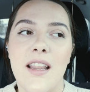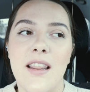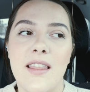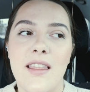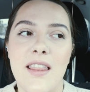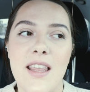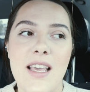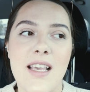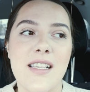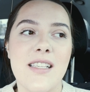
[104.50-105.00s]

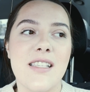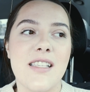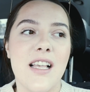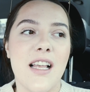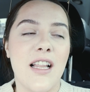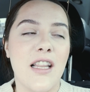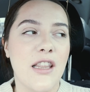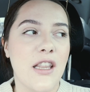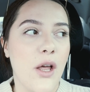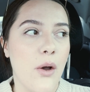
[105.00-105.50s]
this
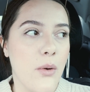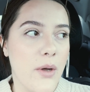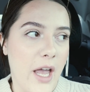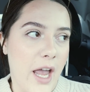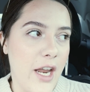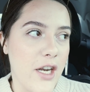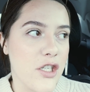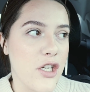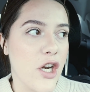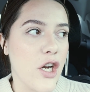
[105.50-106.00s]

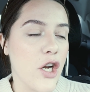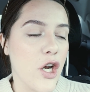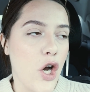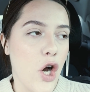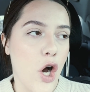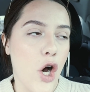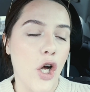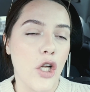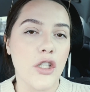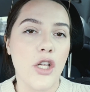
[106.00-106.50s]
location
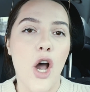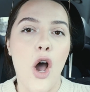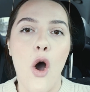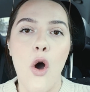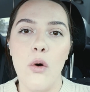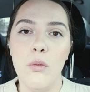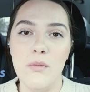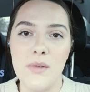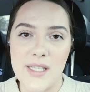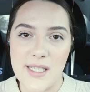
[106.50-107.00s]
called
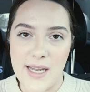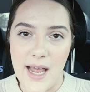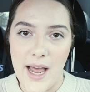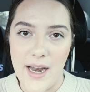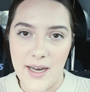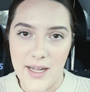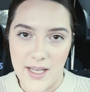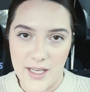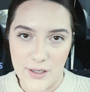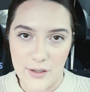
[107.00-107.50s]

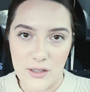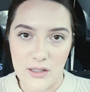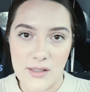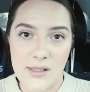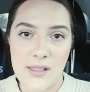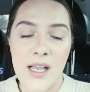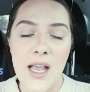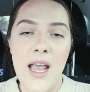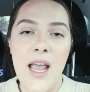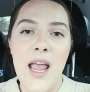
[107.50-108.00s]
Homestead
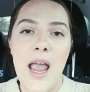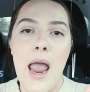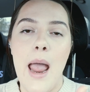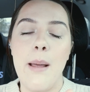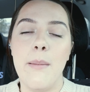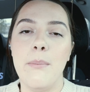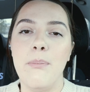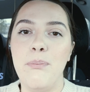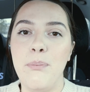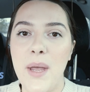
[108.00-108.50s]
Hills.
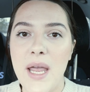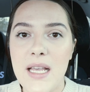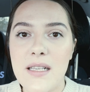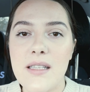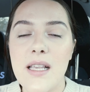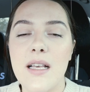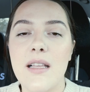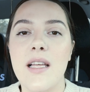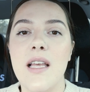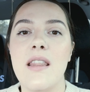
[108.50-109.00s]
And
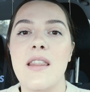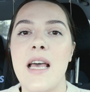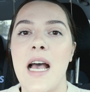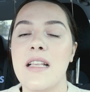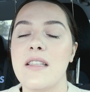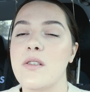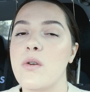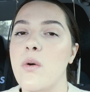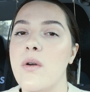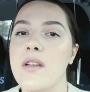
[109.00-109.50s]
basically
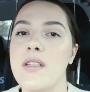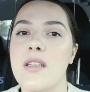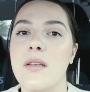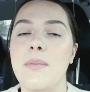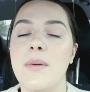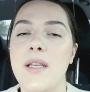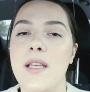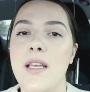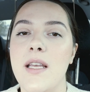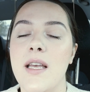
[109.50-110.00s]
that's going
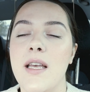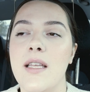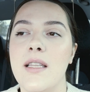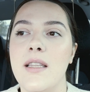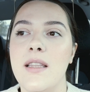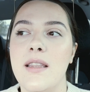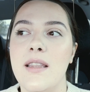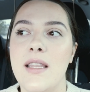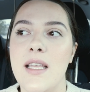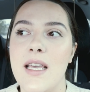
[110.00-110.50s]
to be
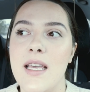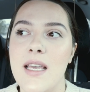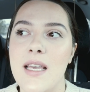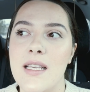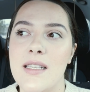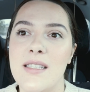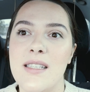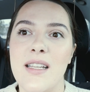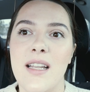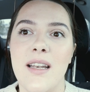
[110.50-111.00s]

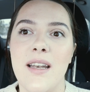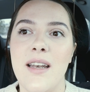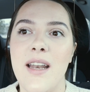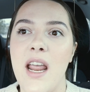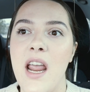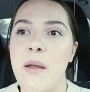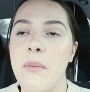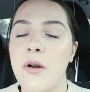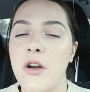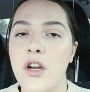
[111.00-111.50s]
this
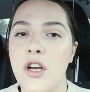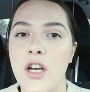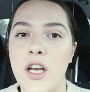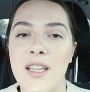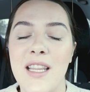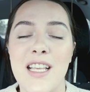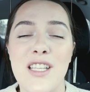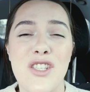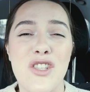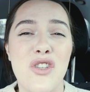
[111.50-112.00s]

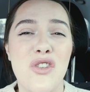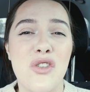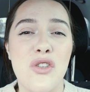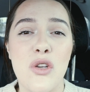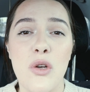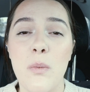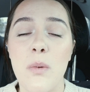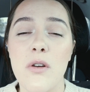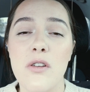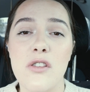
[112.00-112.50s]
neighborhood that's
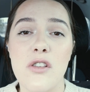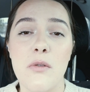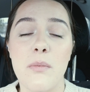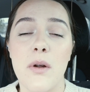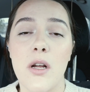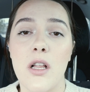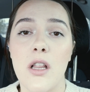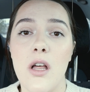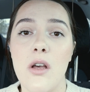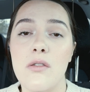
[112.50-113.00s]
super,
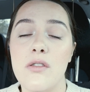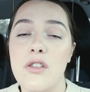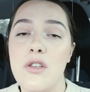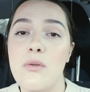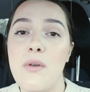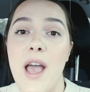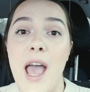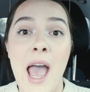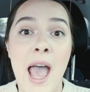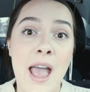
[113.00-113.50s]
super close
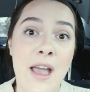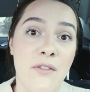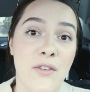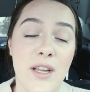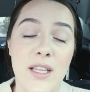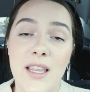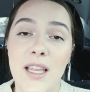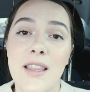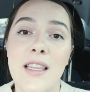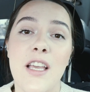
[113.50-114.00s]
to
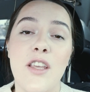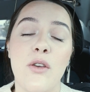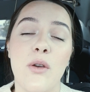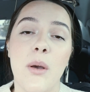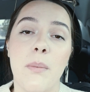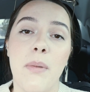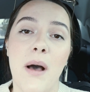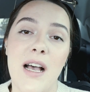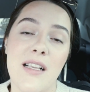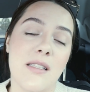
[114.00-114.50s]
everything that you
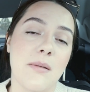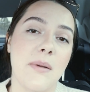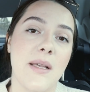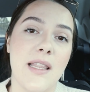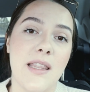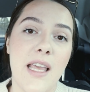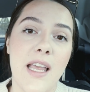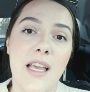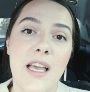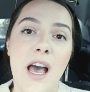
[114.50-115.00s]
could
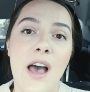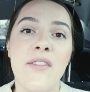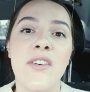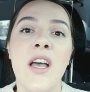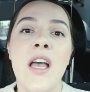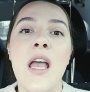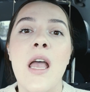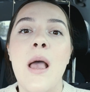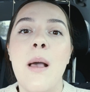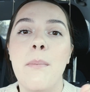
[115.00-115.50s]
possibly think of,
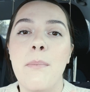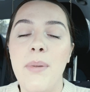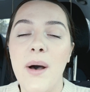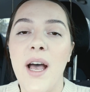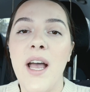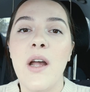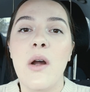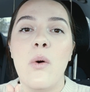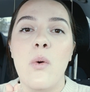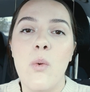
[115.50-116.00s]

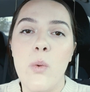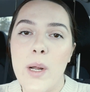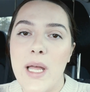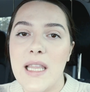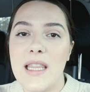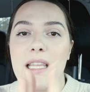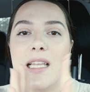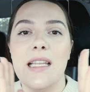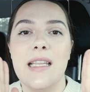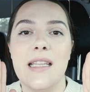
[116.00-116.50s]
but
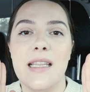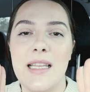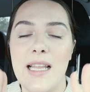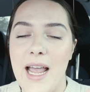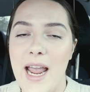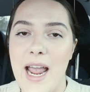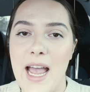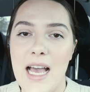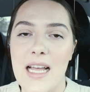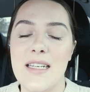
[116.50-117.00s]
with
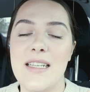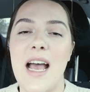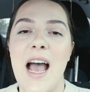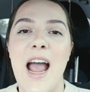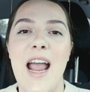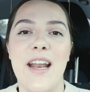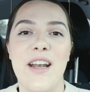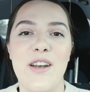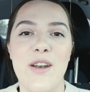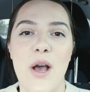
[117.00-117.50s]
land.
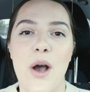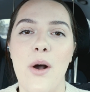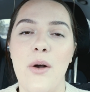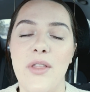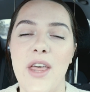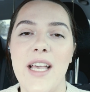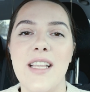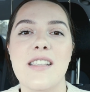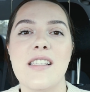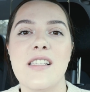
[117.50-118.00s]
I
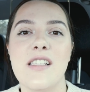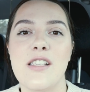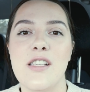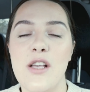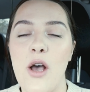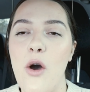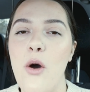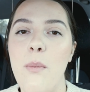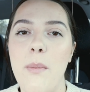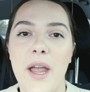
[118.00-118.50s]
know that's
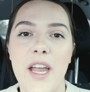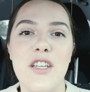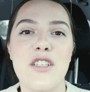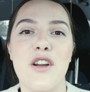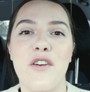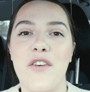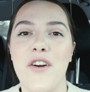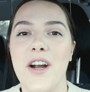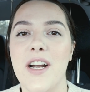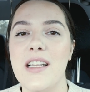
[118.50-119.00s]
so
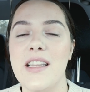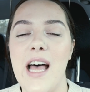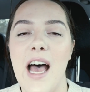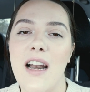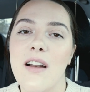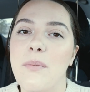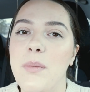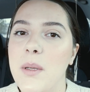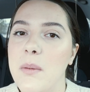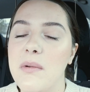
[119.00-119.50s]
major for a
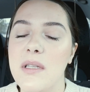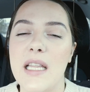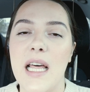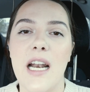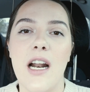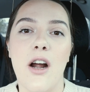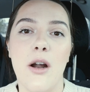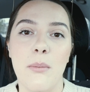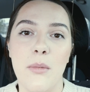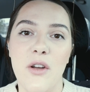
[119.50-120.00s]
lot of people
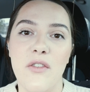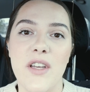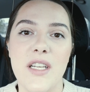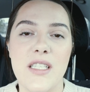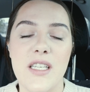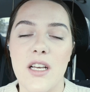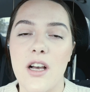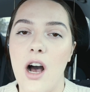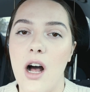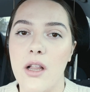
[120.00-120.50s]
that are
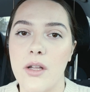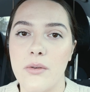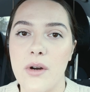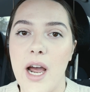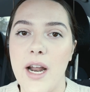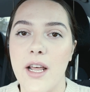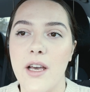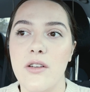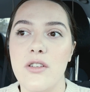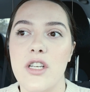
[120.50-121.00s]
moving to
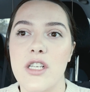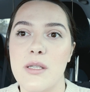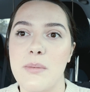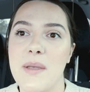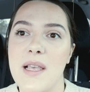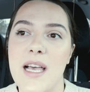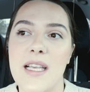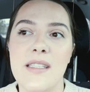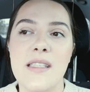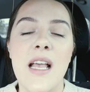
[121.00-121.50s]
Colorado
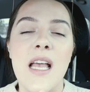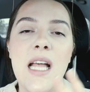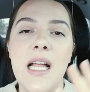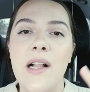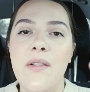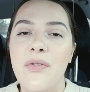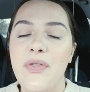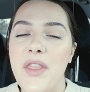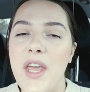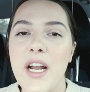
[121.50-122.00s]
just because
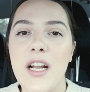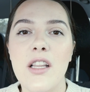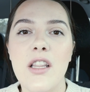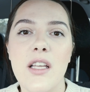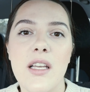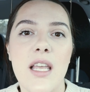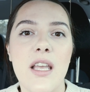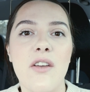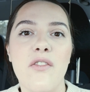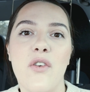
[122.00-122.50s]
they're
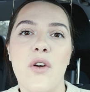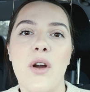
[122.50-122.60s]
looking